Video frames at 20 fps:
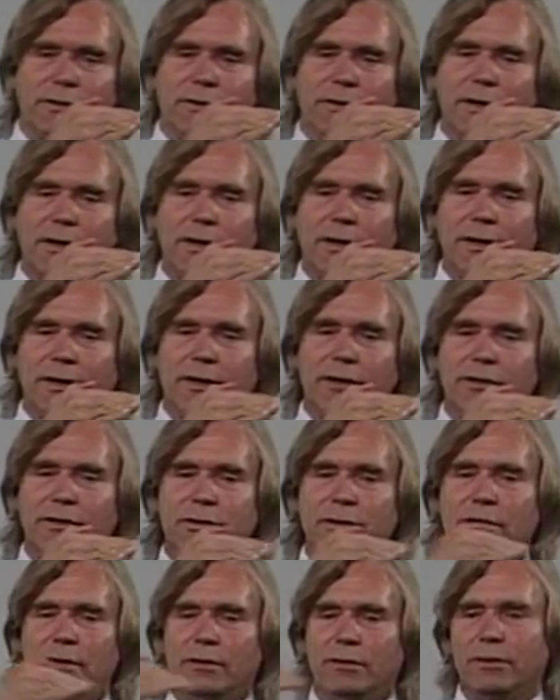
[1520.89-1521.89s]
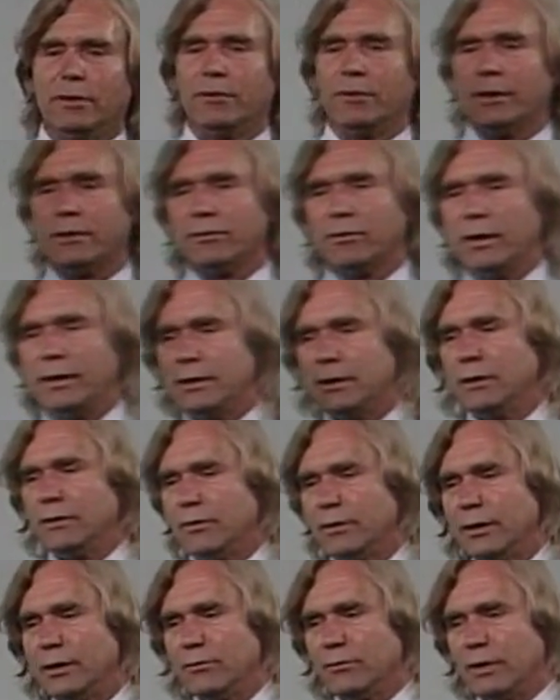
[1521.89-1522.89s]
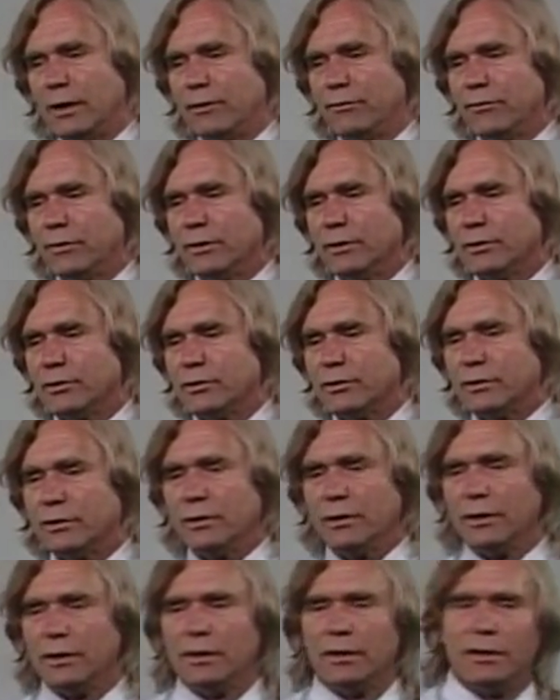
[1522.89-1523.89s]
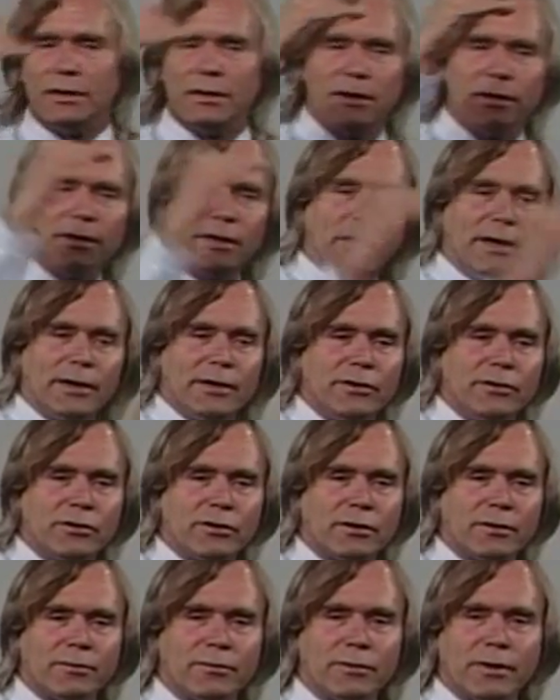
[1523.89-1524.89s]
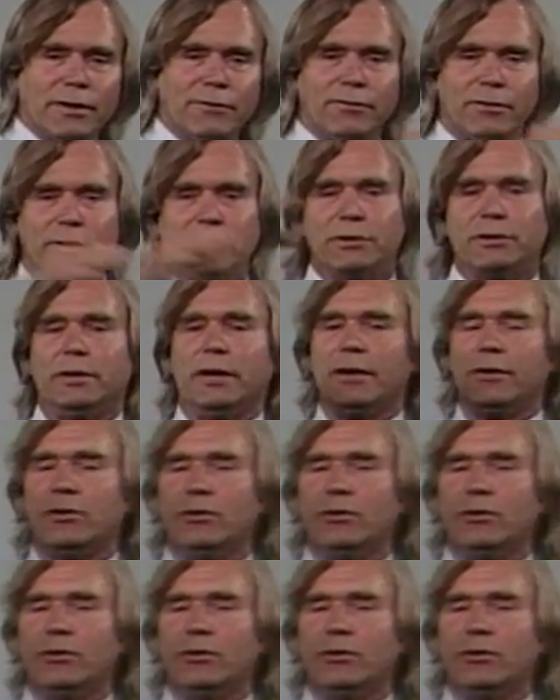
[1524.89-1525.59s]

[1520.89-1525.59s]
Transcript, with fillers: That is, we want criterion referenced, not norm reference, not